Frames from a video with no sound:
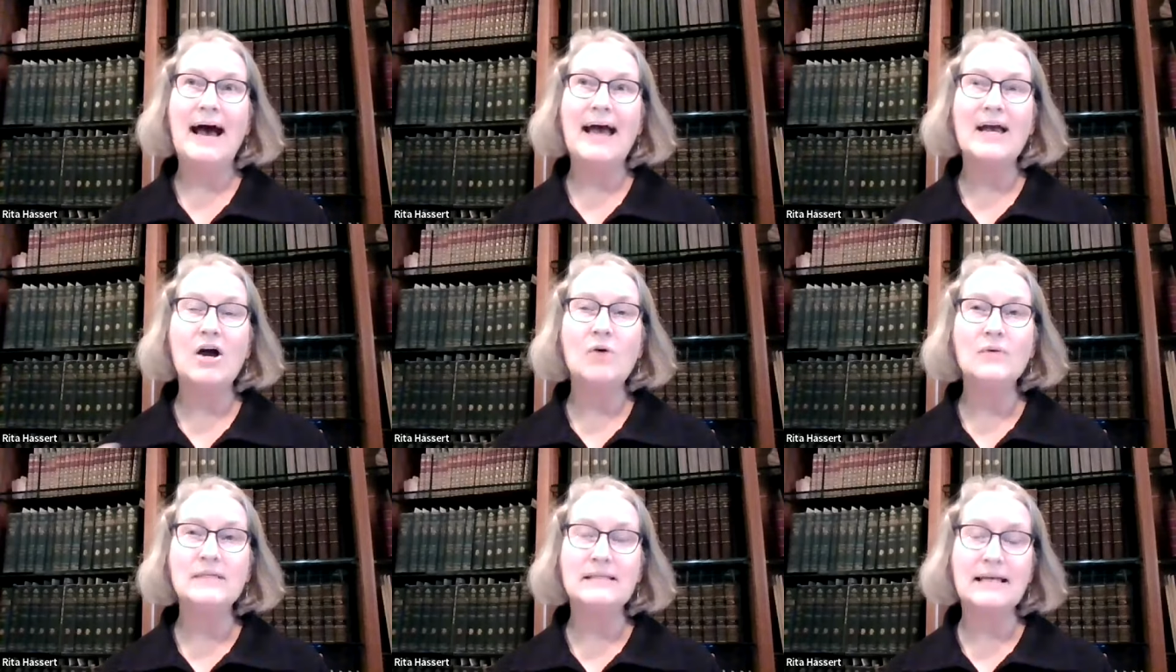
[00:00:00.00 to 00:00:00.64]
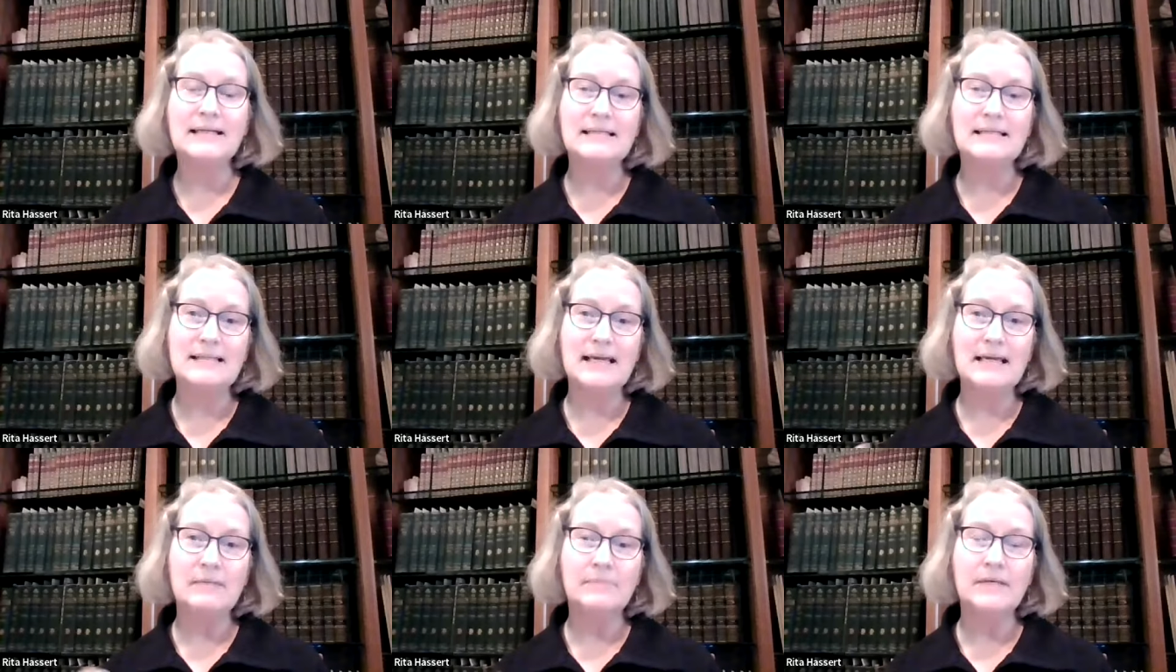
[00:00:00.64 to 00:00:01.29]
I always like to
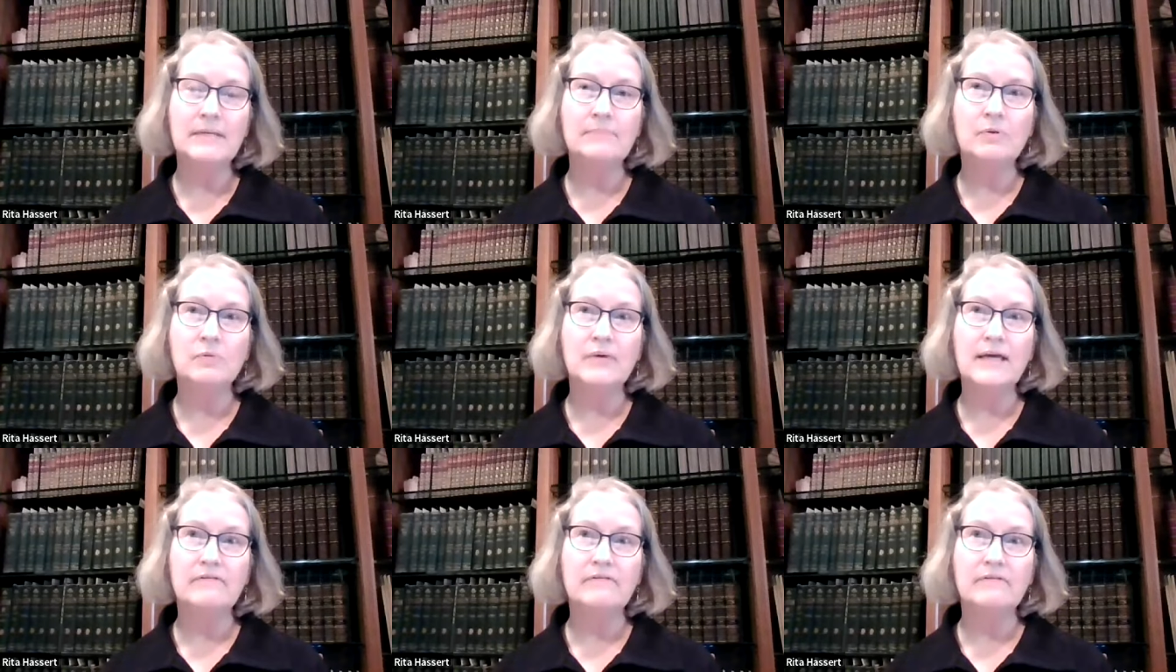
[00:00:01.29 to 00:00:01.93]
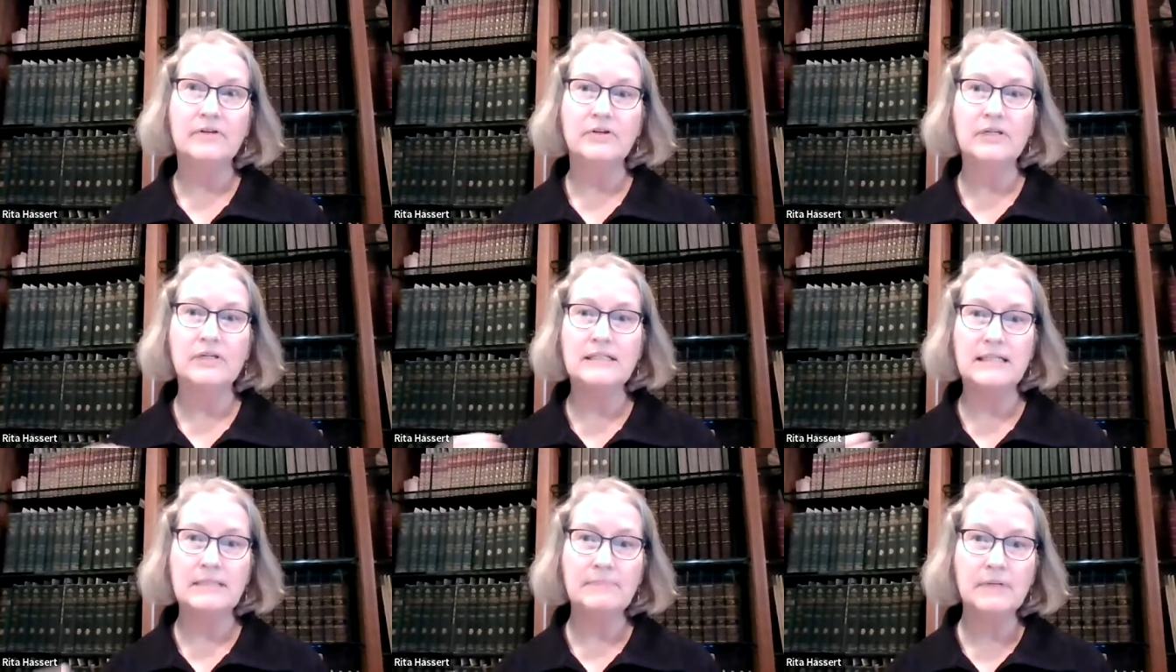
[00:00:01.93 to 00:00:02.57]
say to people, we have a very
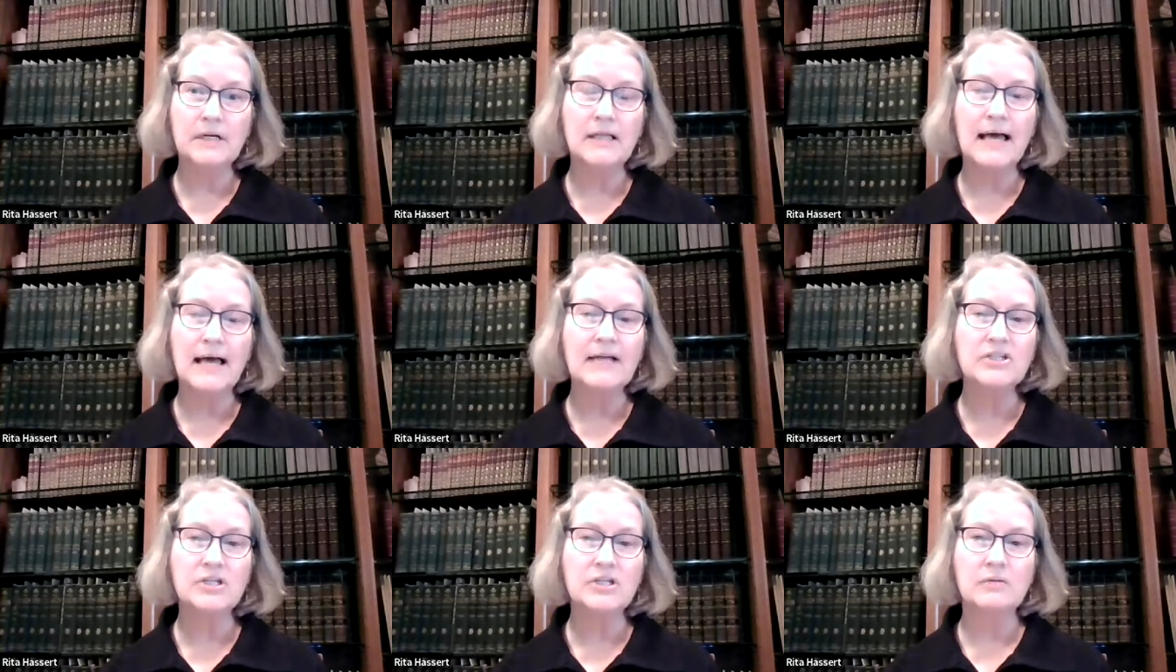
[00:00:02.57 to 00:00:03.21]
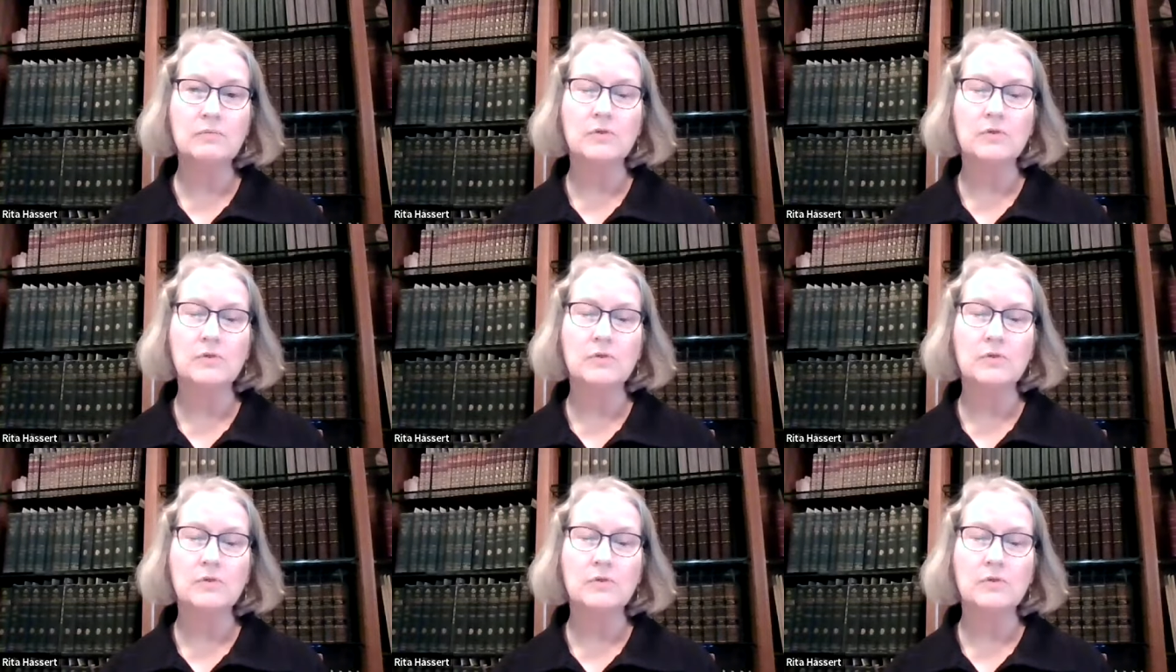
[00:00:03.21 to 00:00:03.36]
deep collection.